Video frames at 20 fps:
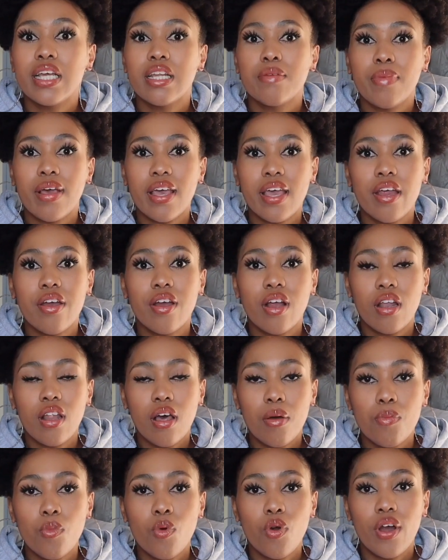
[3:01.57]
my hair a
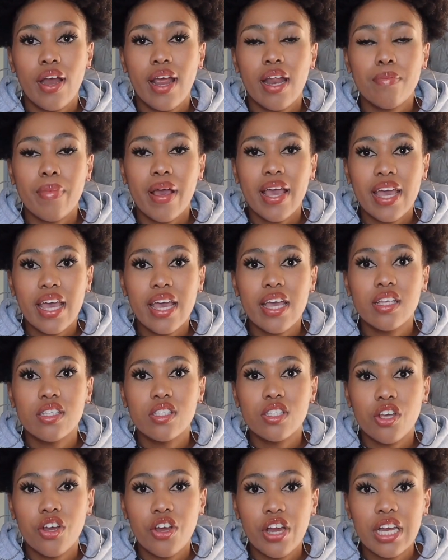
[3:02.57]
lot more, and my hair is
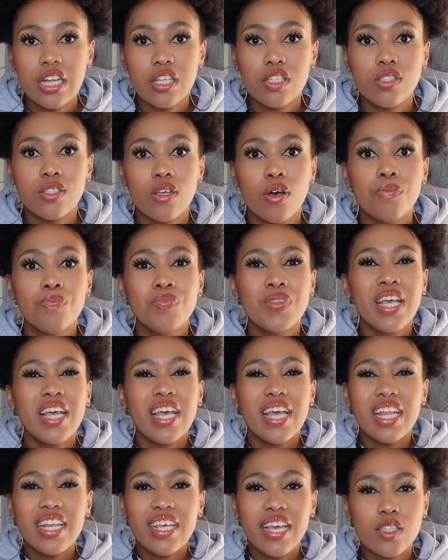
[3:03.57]
curly, so
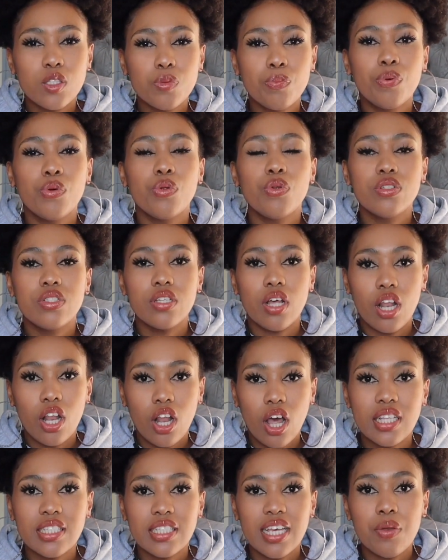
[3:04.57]
it gets pulled a
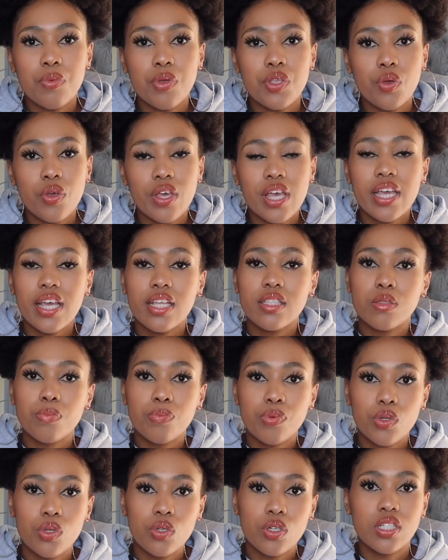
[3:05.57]
lot. And when your hair gets
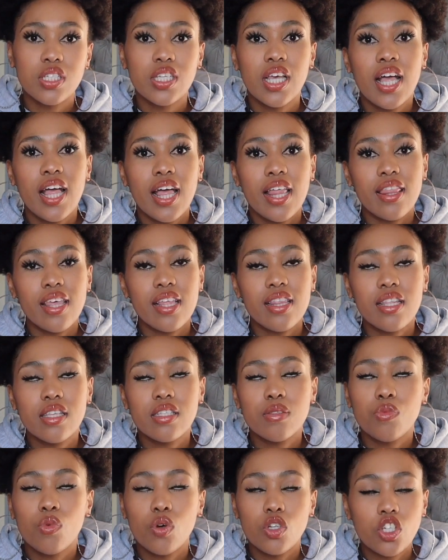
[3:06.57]
pulled, then there's
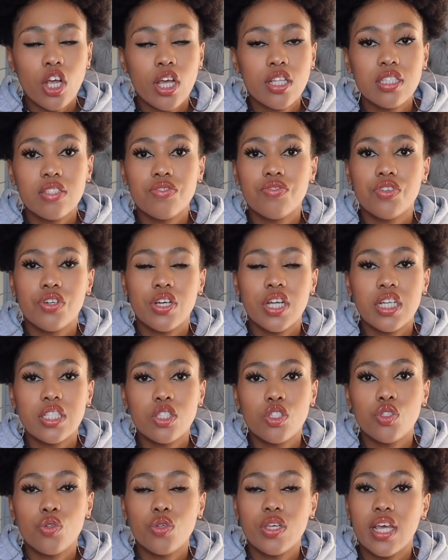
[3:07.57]
more chance for it
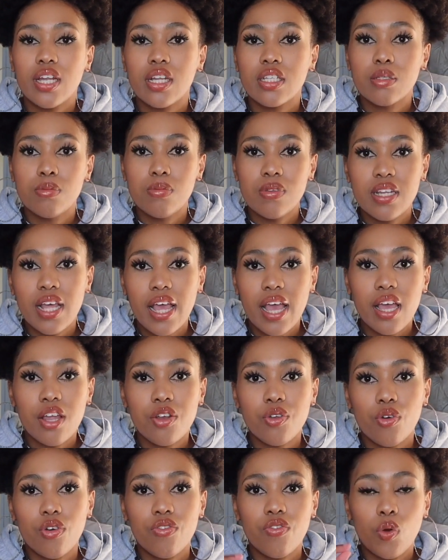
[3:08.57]
to get a split end,
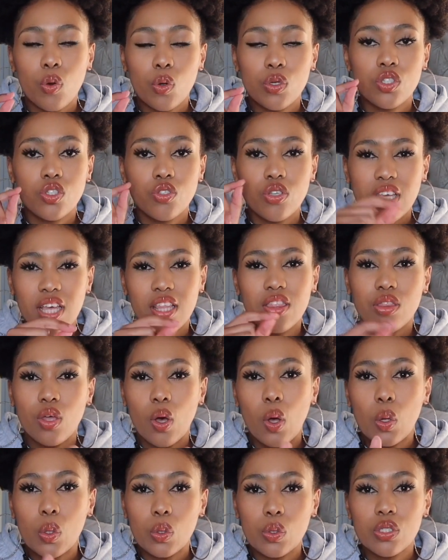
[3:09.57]
or of course to get the
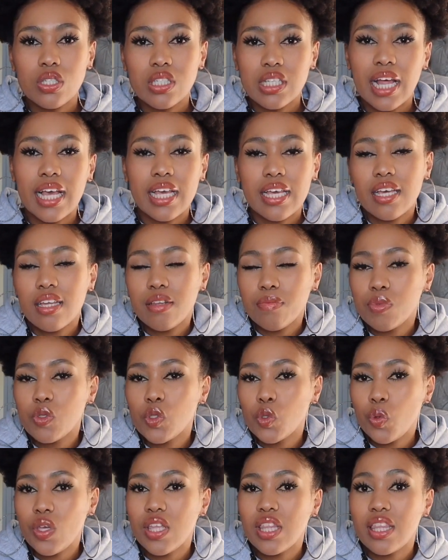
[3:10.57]
holes like in
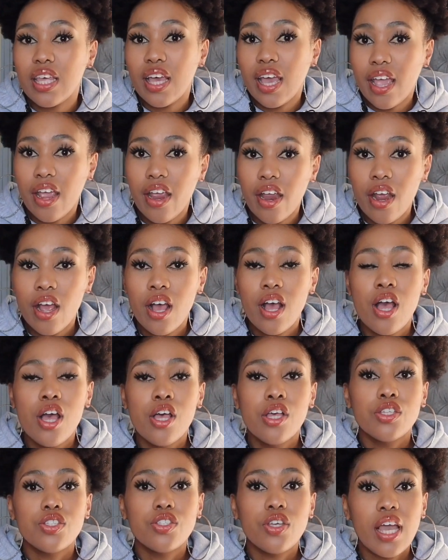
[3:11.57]
between the hair.
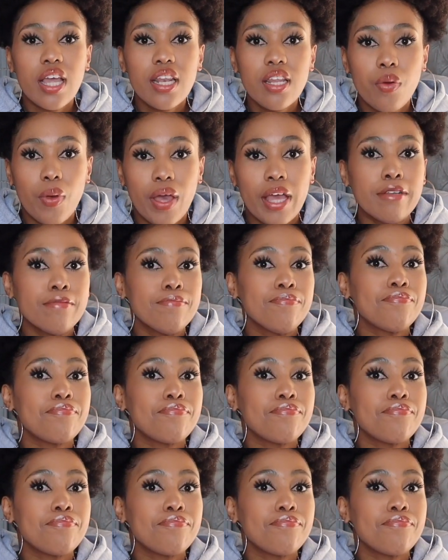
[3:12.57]
So anyway,